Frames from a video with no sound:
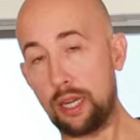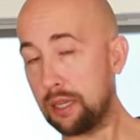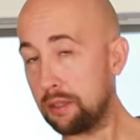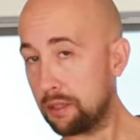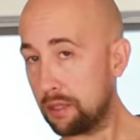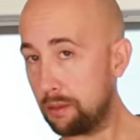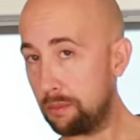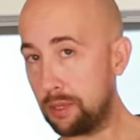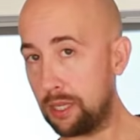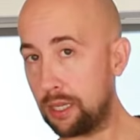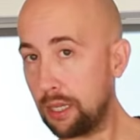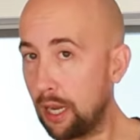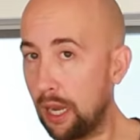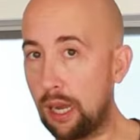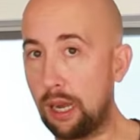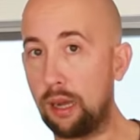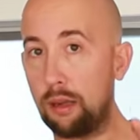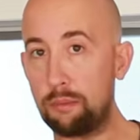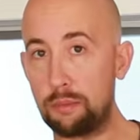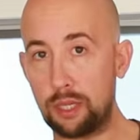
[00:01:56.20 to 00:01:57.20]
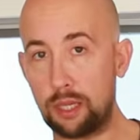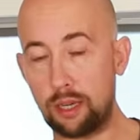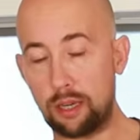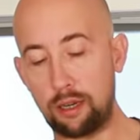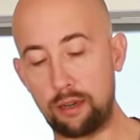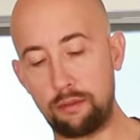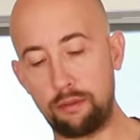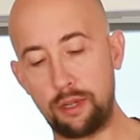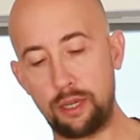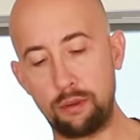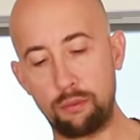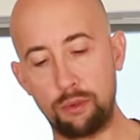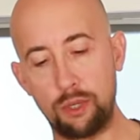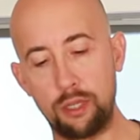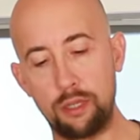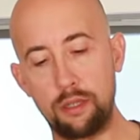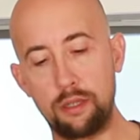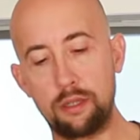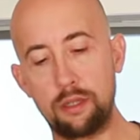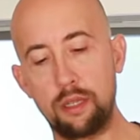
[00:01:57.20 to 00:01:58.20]
has to be calm, you can't have any
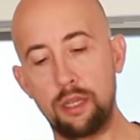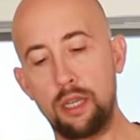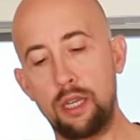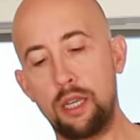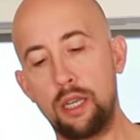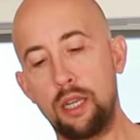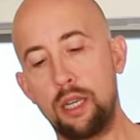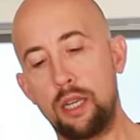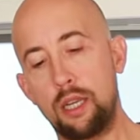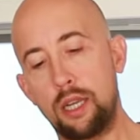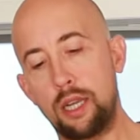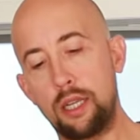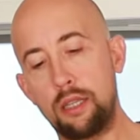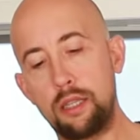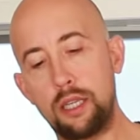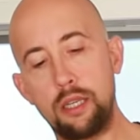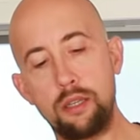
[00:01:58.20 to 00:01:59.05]
wind. And